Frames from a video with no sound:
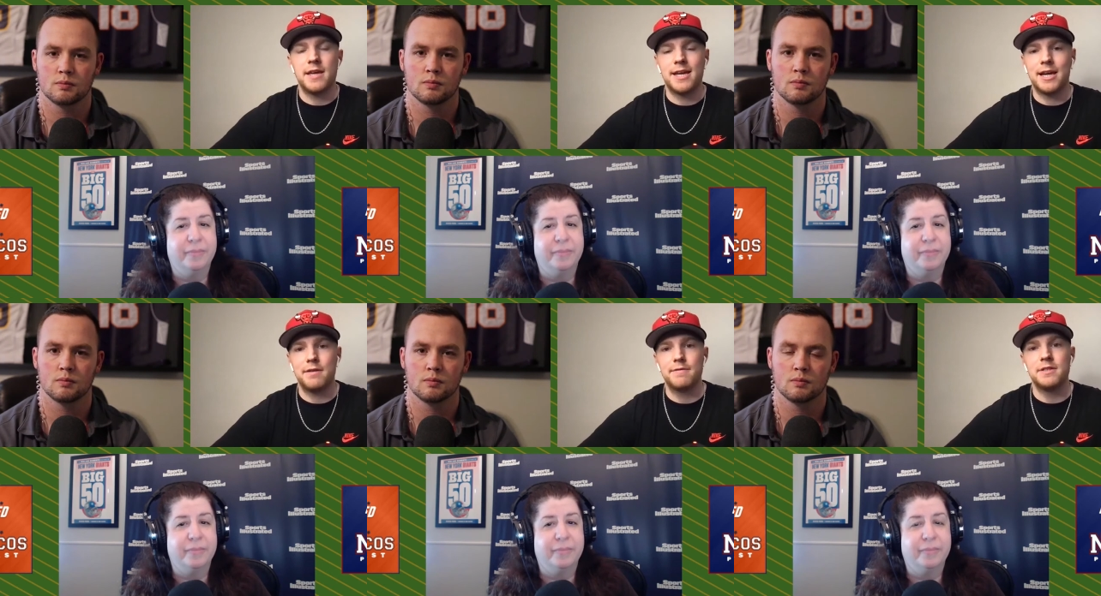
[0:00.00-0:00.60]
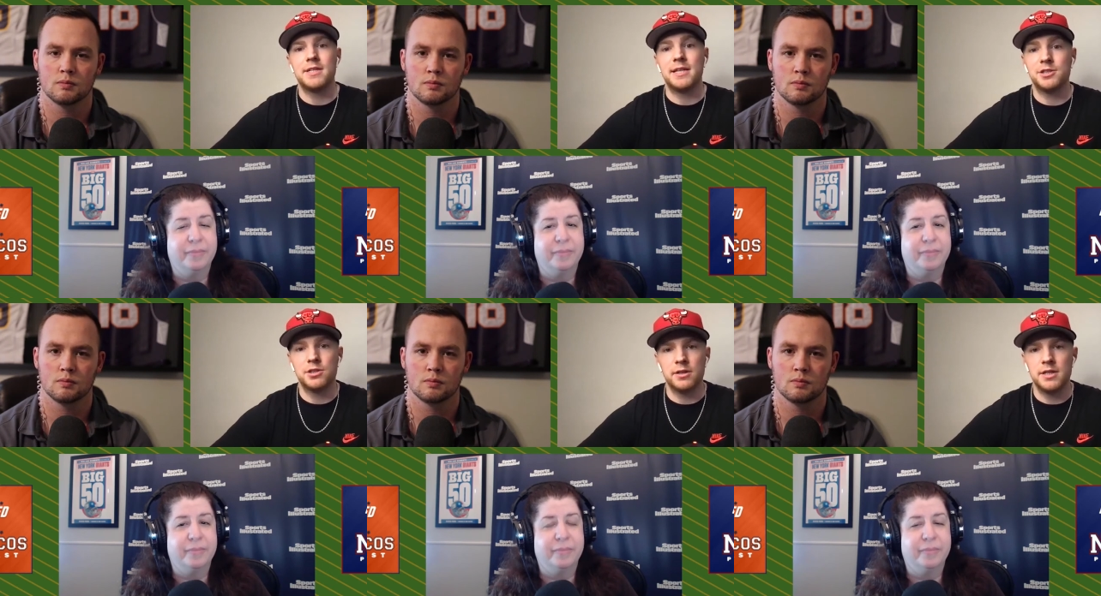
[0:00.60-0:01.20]
Speaker 1: they kind of
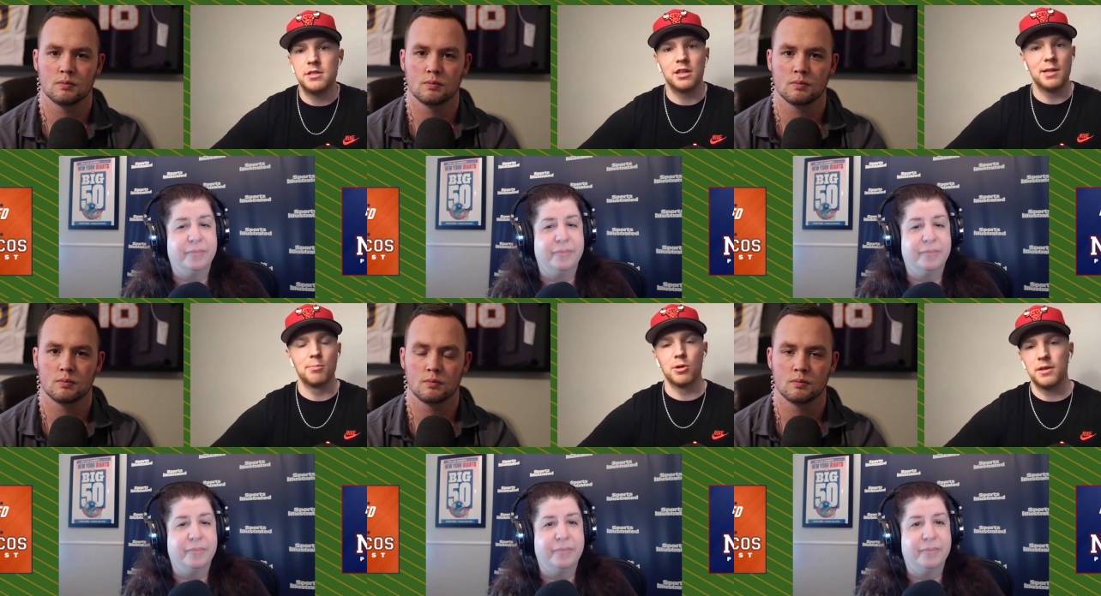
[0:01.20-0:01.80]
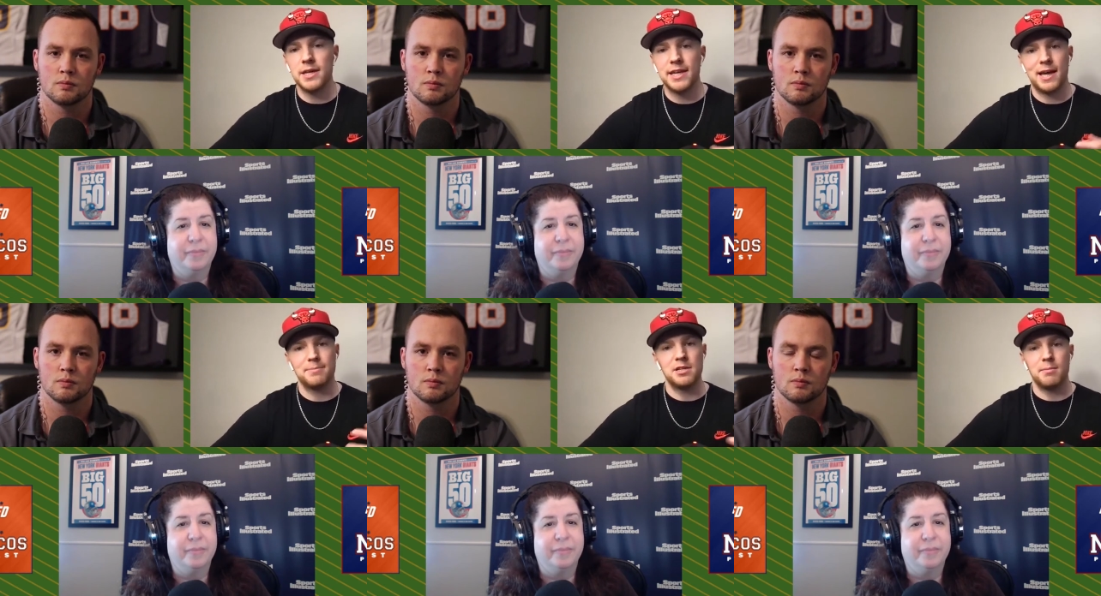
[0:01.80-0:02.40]
intentionally deliberately
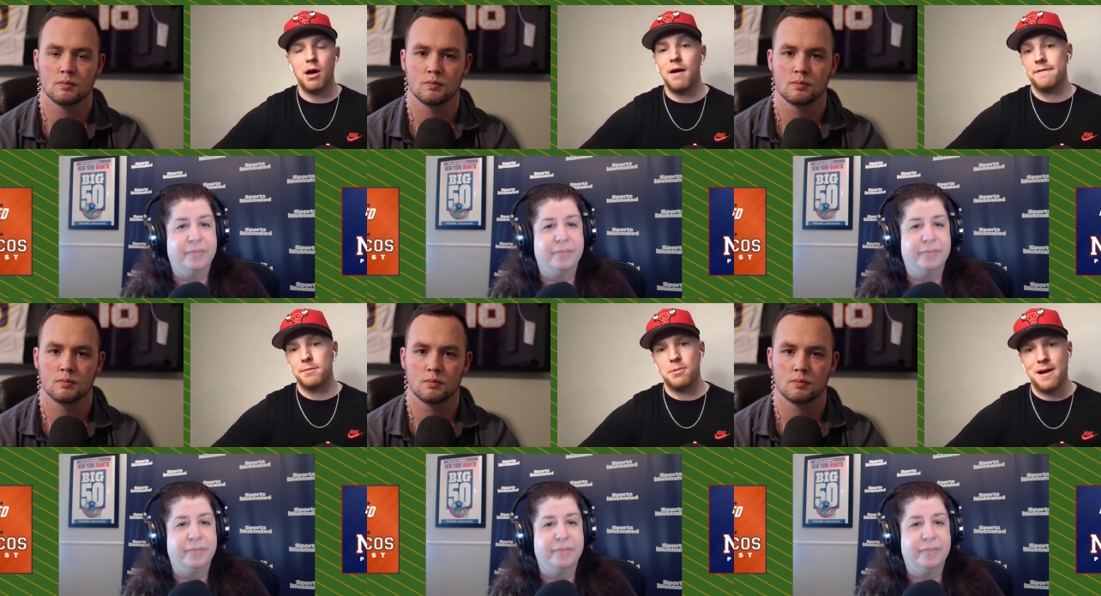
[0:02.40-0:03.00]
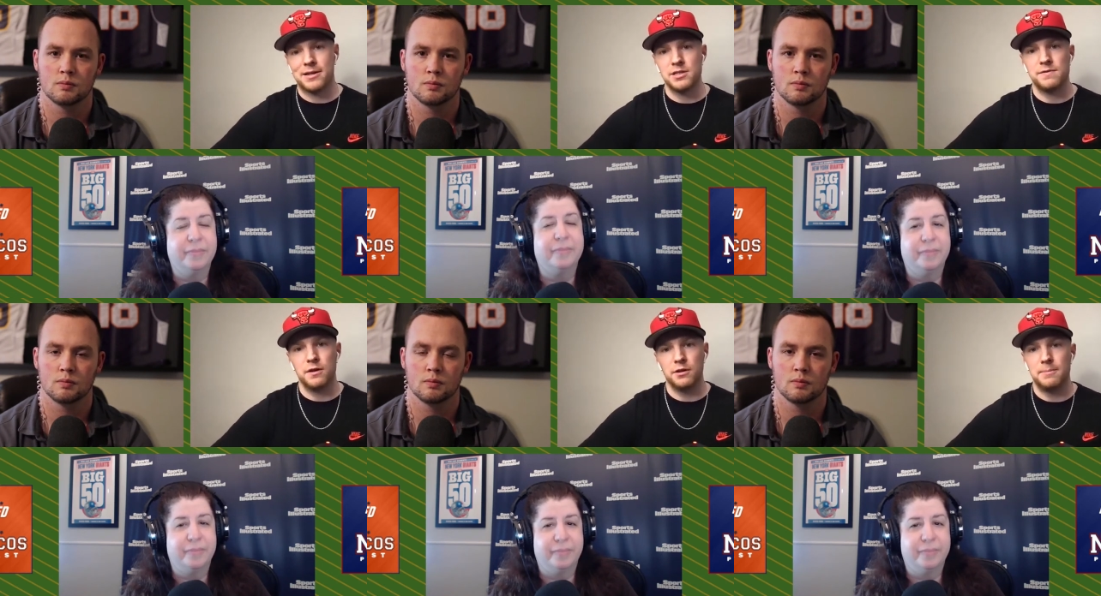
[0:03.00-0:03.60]
kept him off the practice
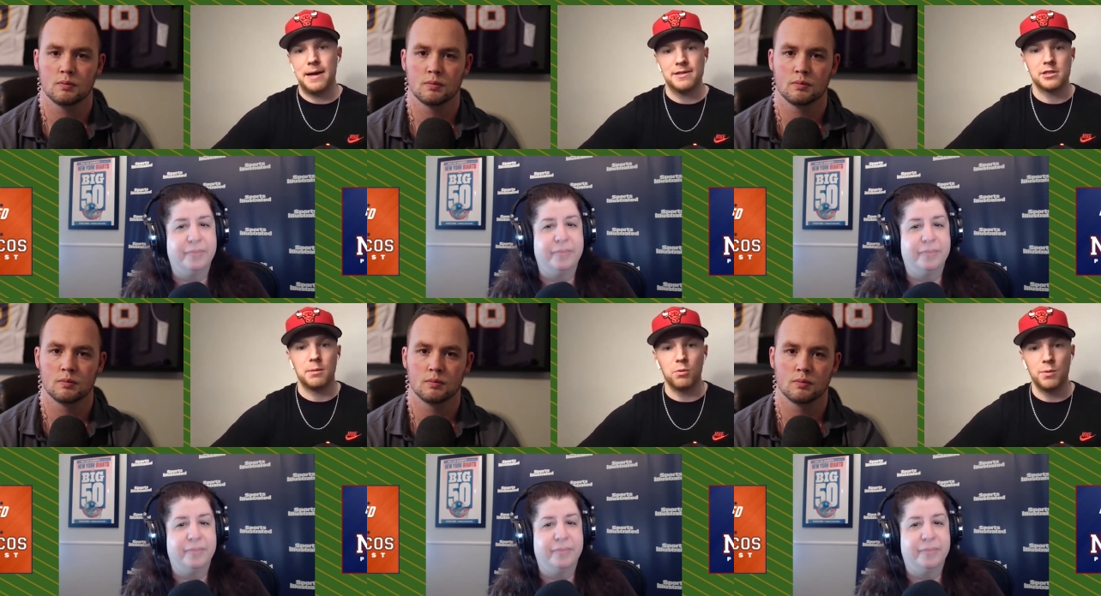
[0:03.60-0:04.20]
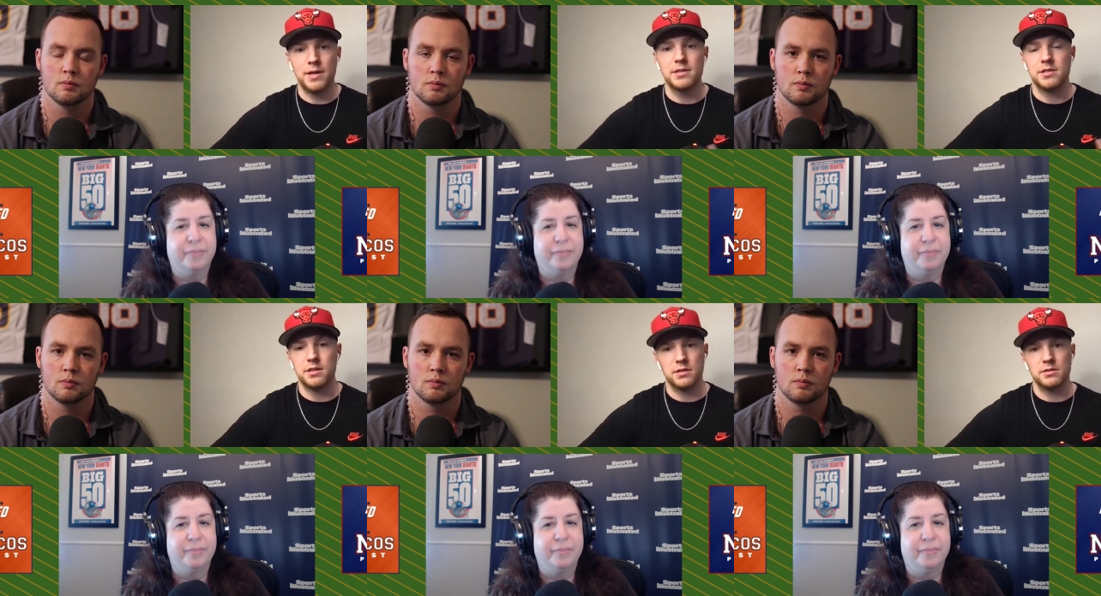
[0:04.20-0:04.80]
field the past couple weeks
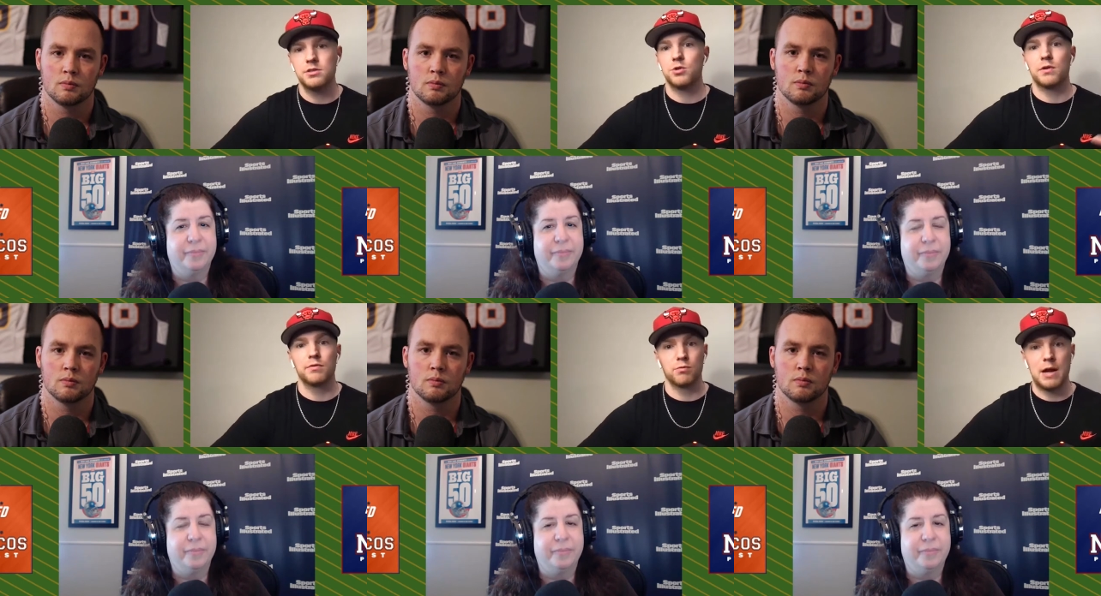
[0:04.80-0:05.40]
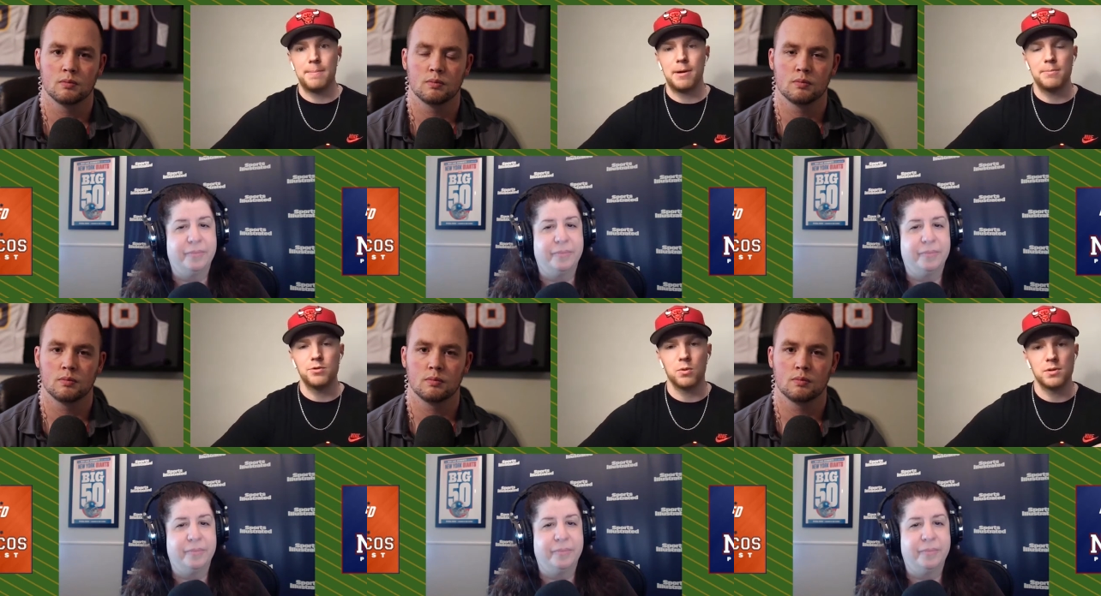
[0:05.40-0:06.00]
to sort of ramp
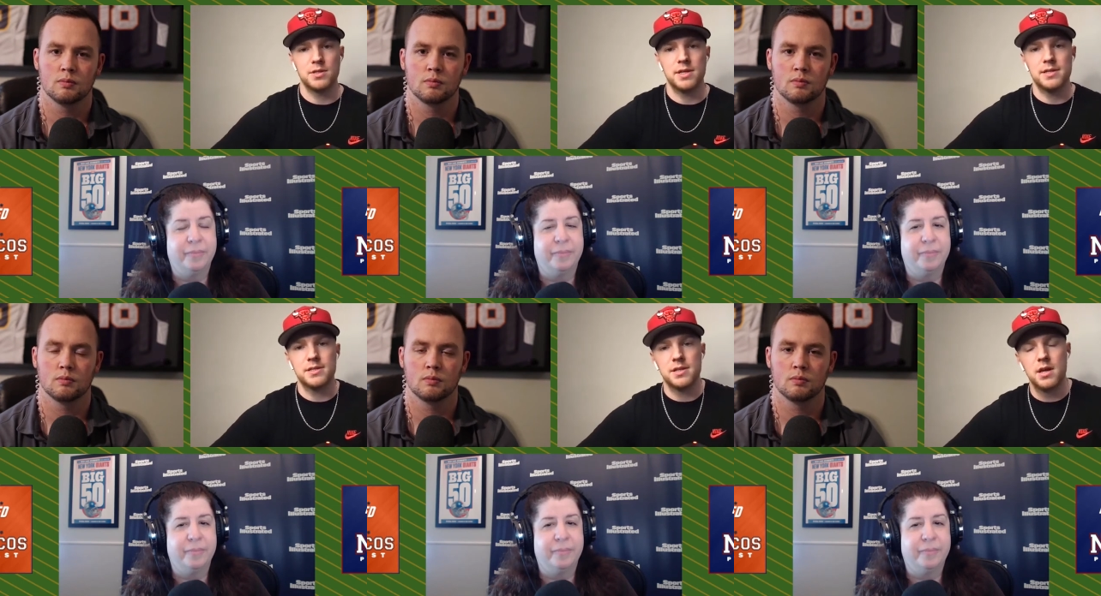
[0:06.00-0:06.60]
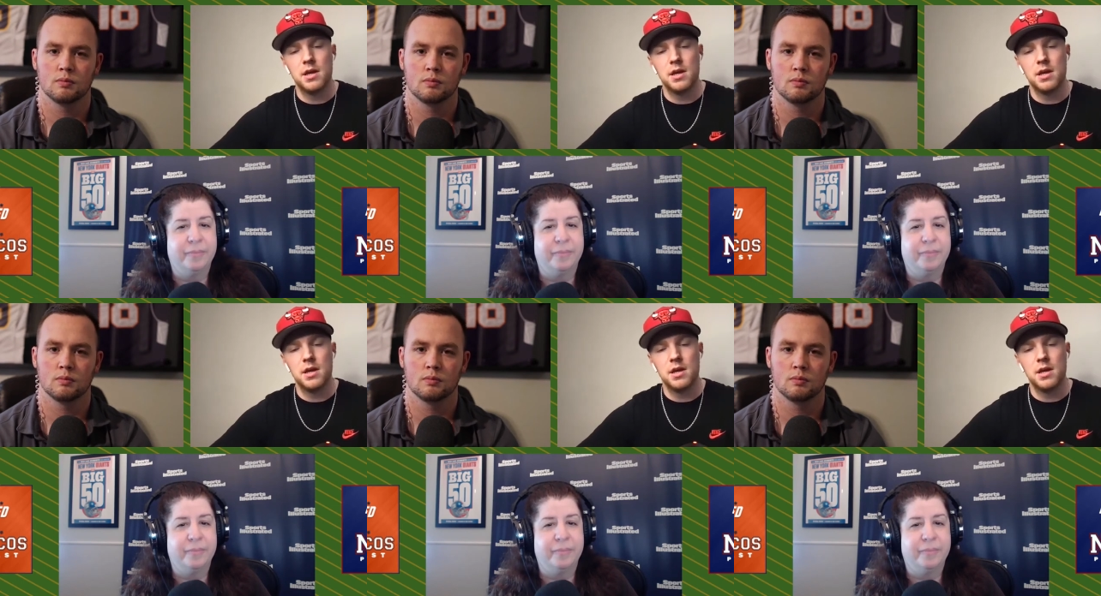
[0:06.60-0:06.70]
up towards this